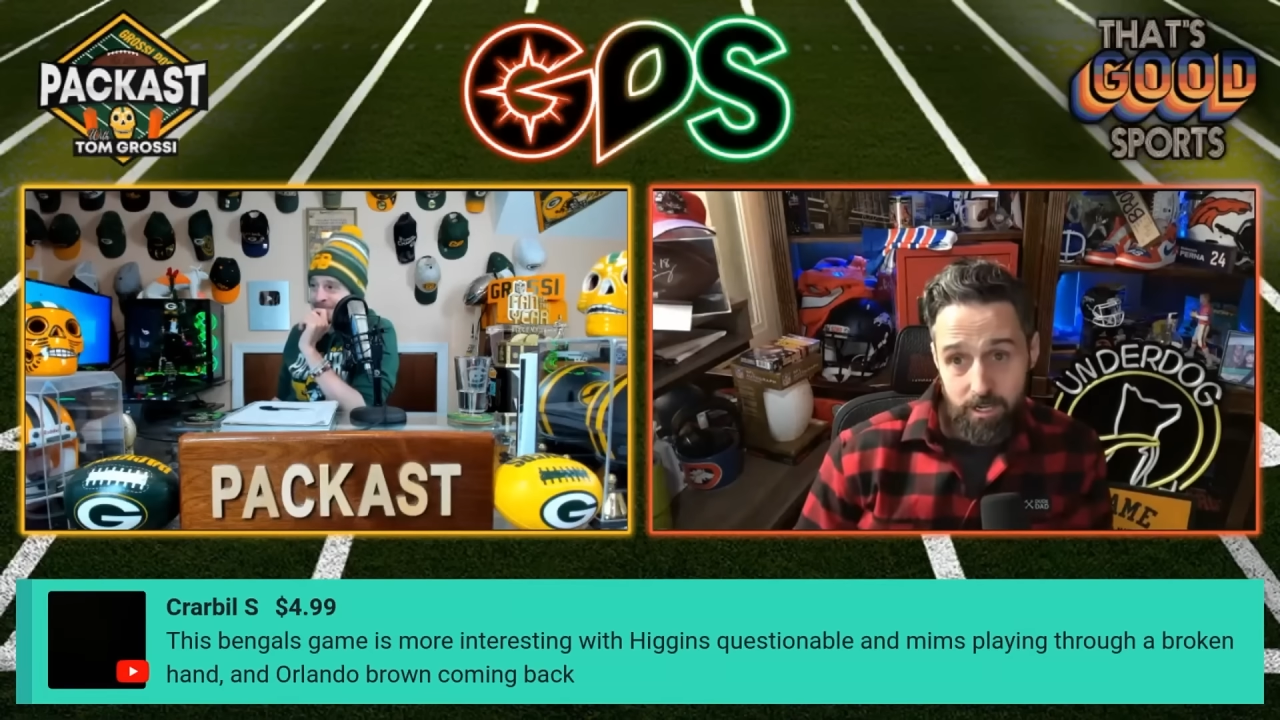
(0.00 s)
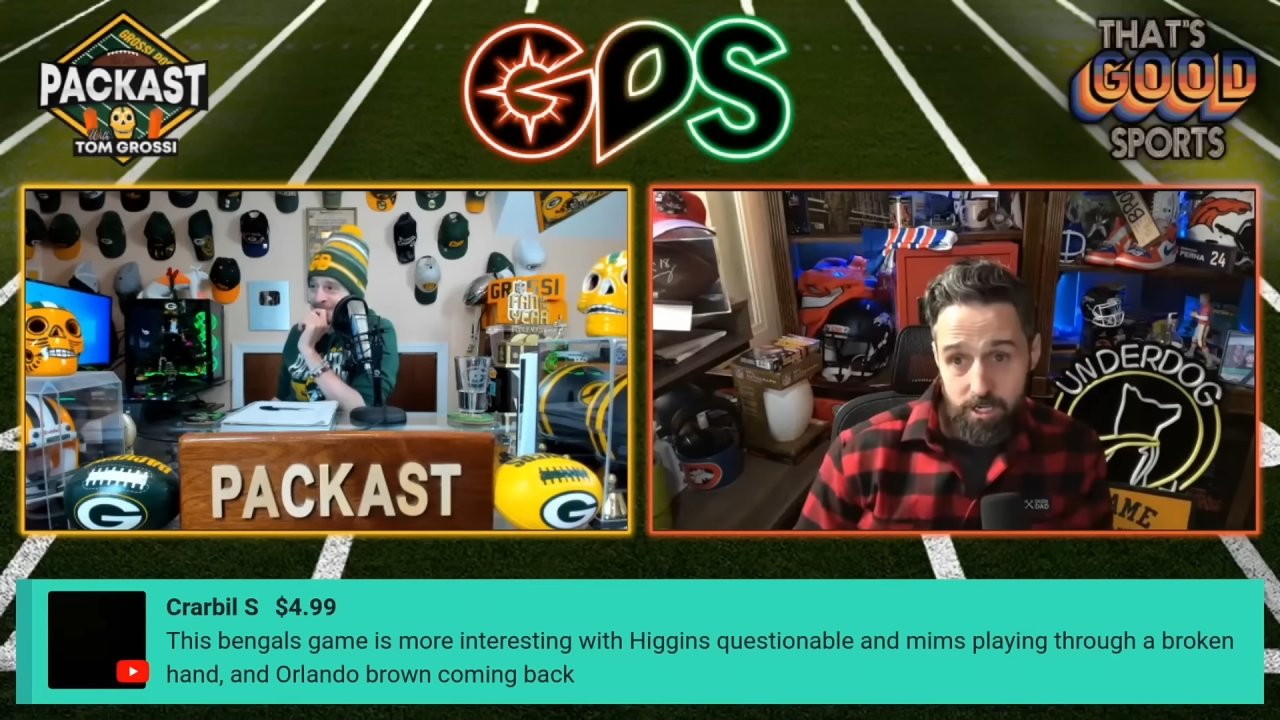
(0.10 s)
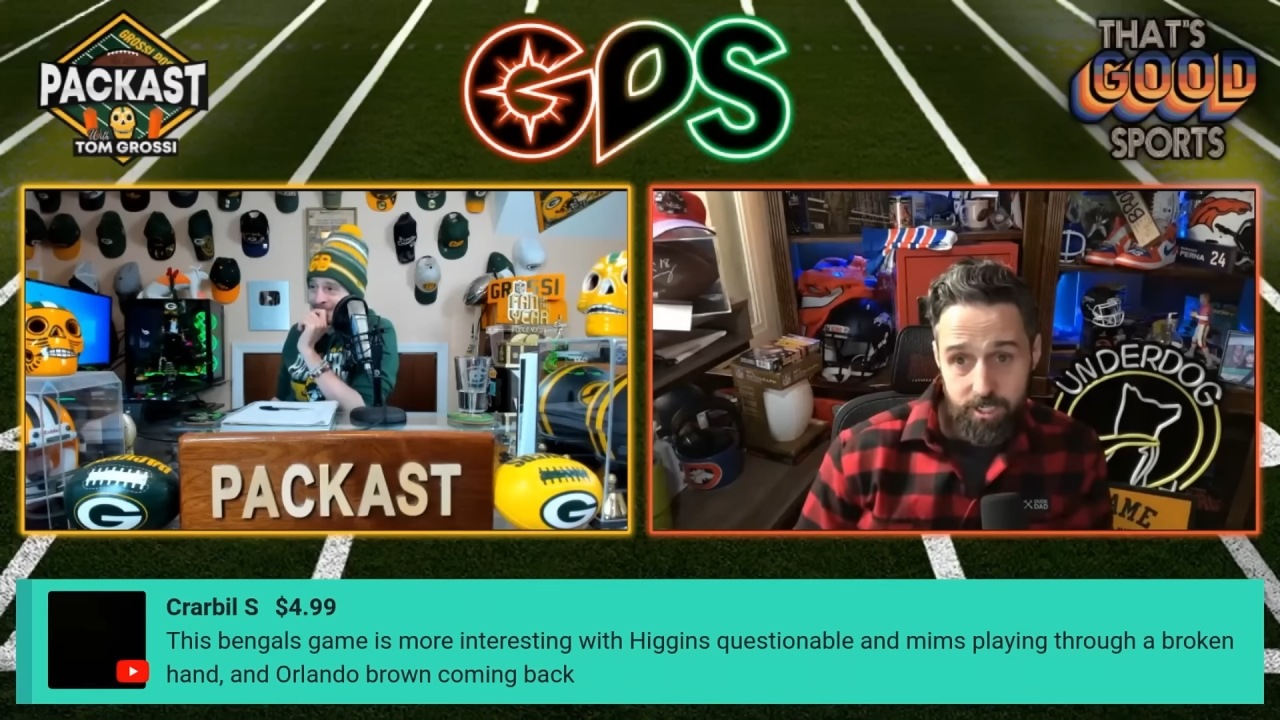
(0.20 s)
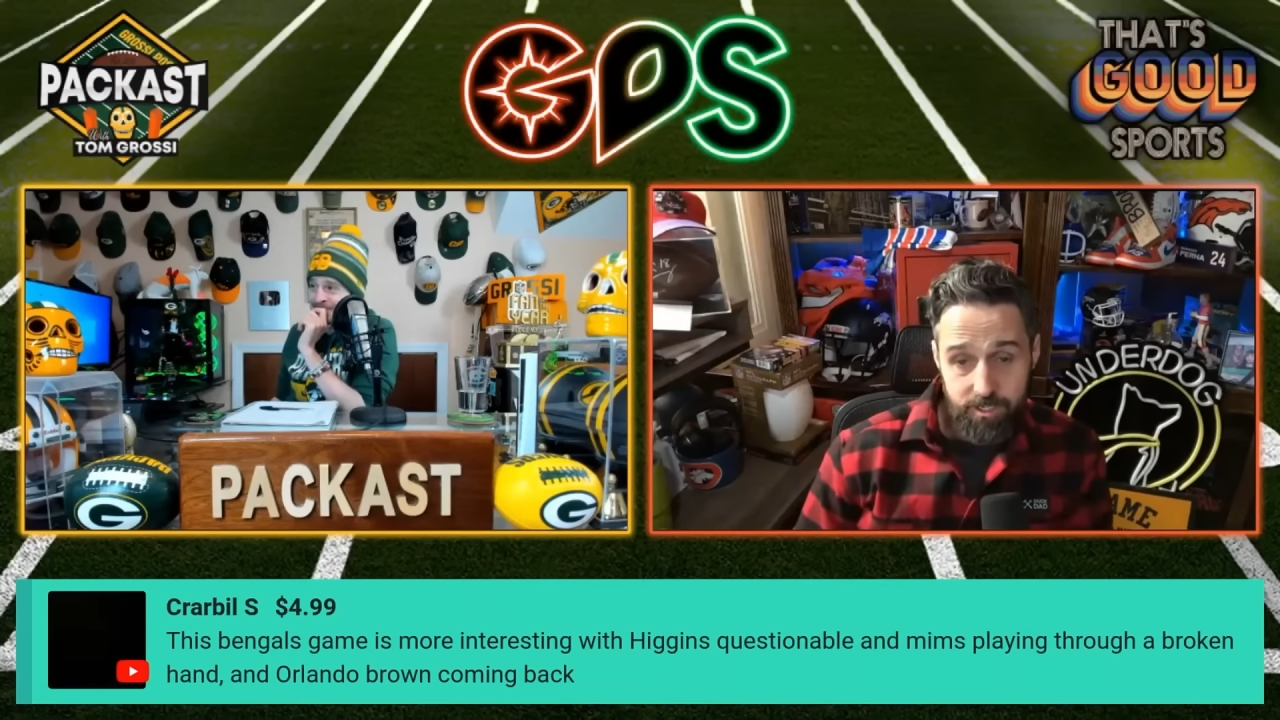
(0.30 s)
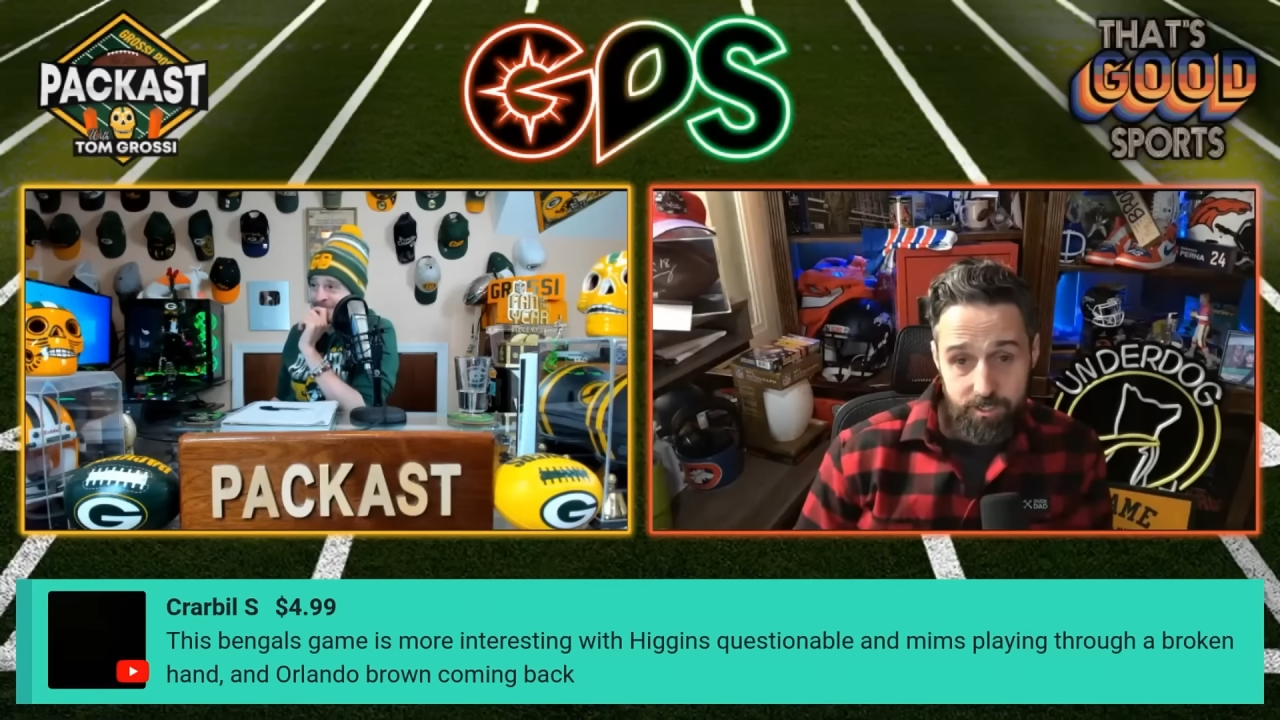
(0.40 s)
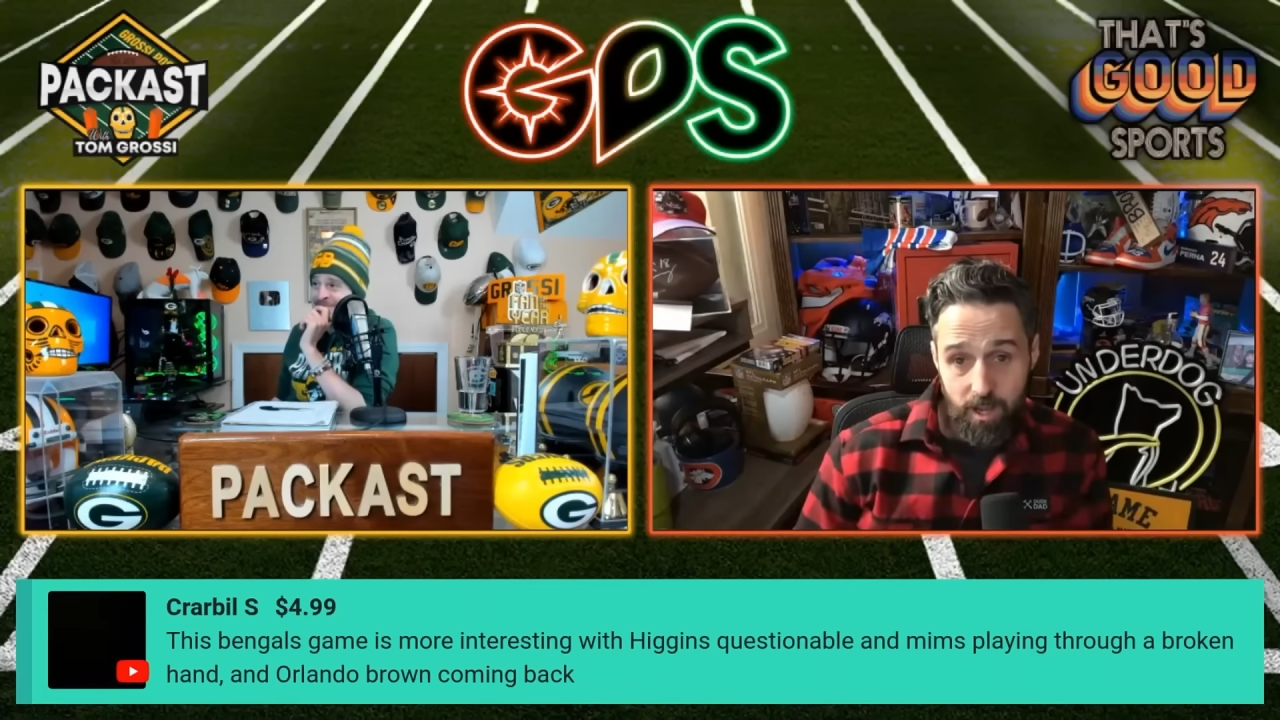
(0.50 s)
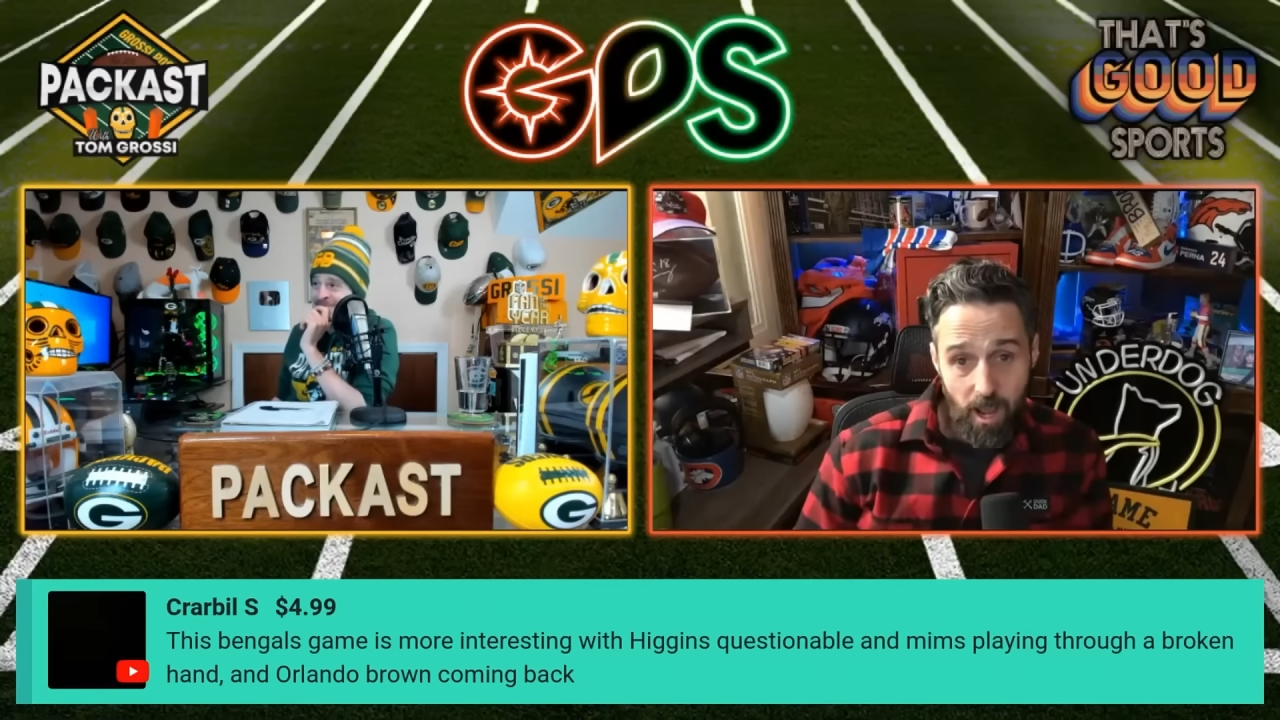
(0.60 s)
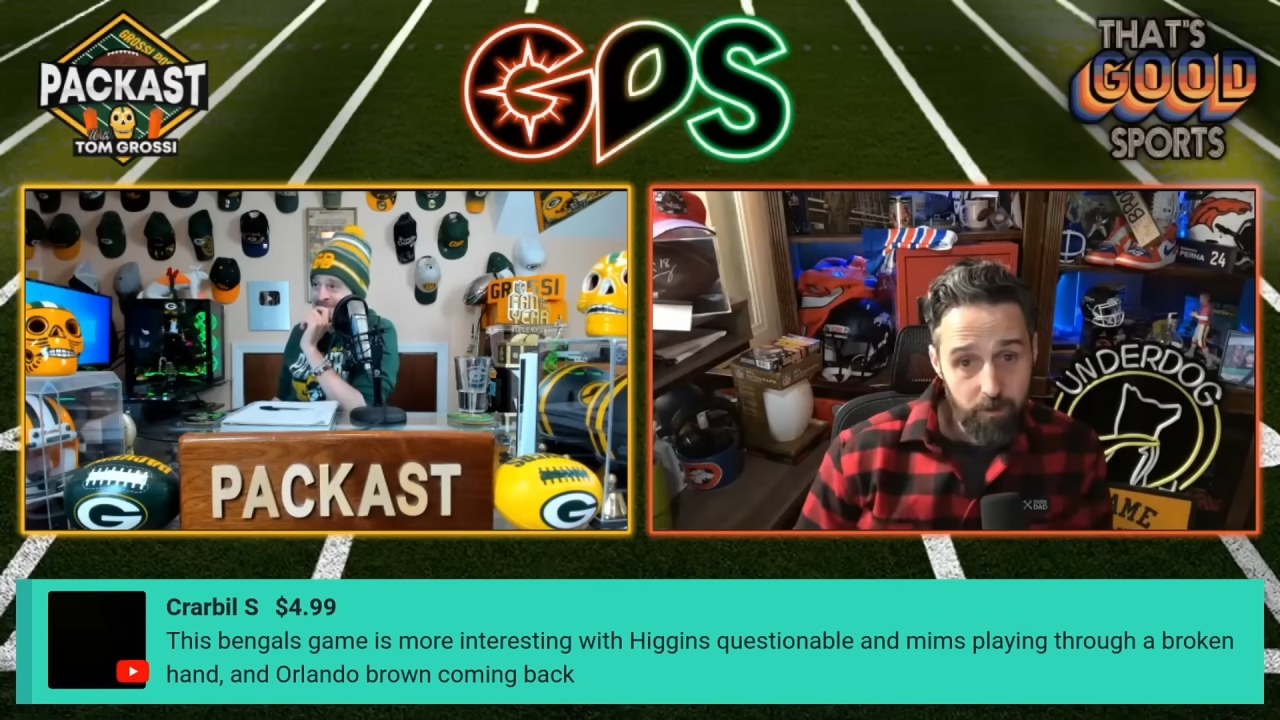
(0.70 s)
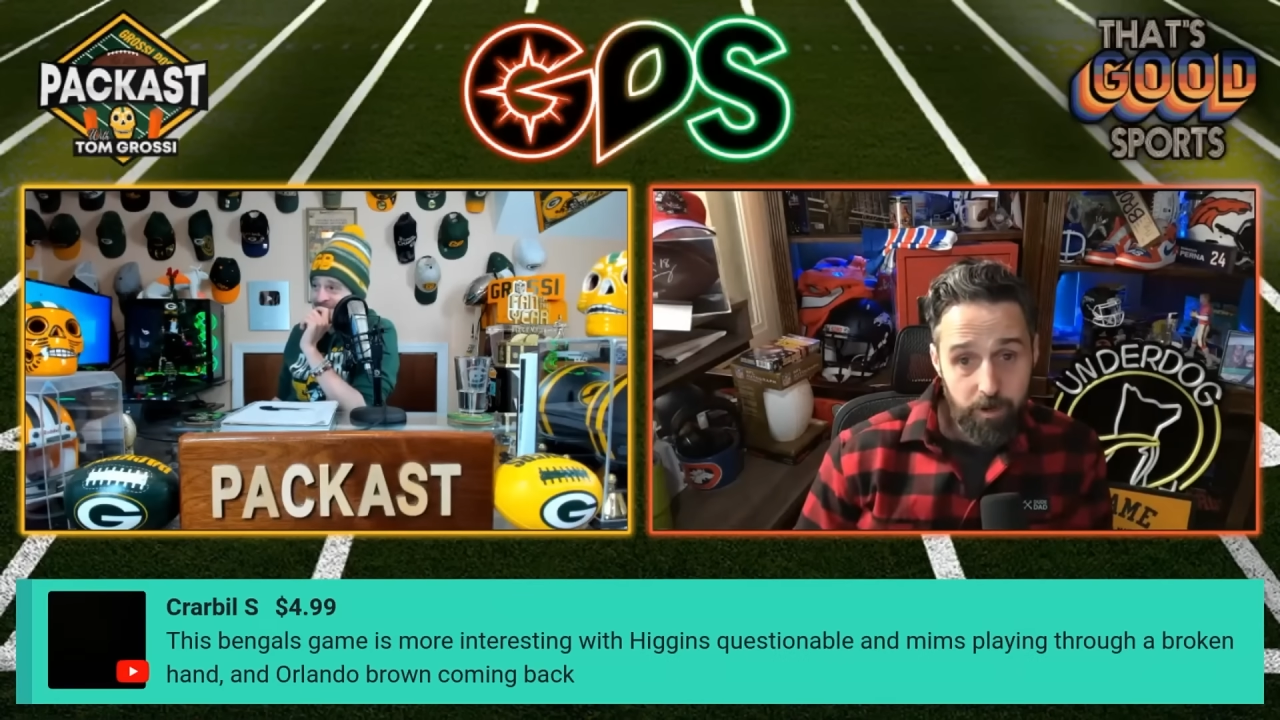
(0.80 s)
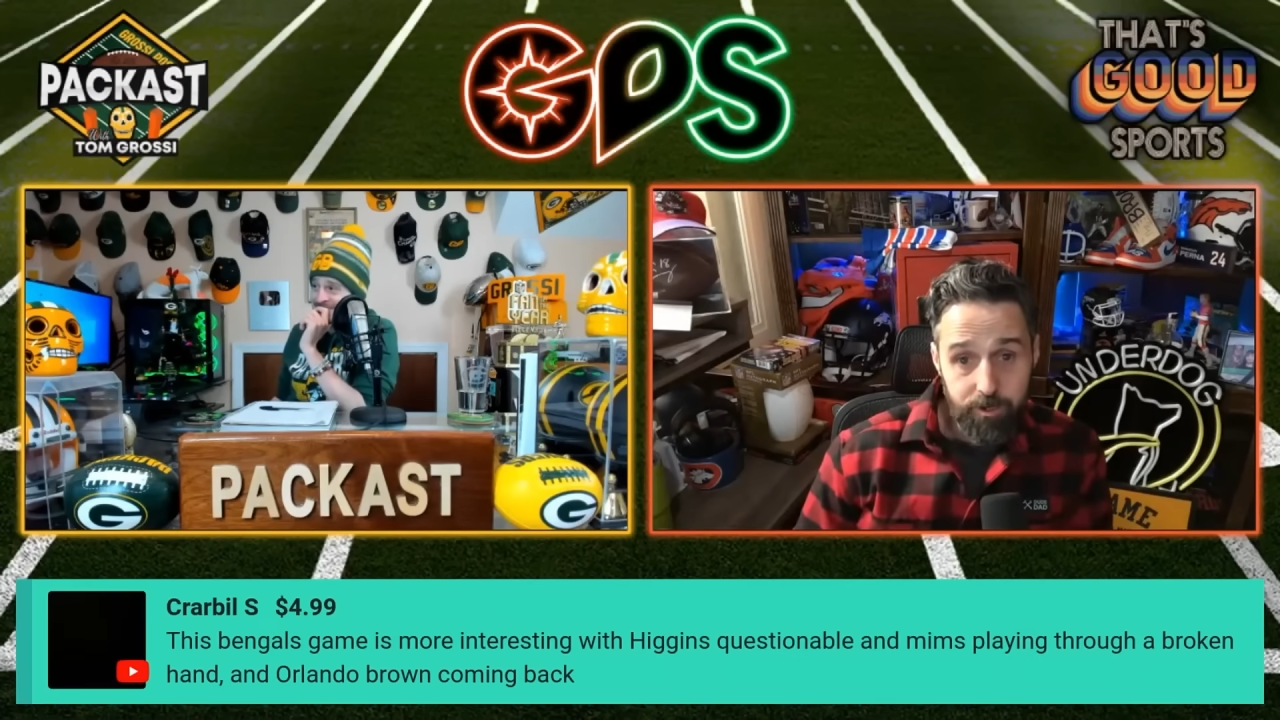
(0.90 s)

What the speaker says: It's just got to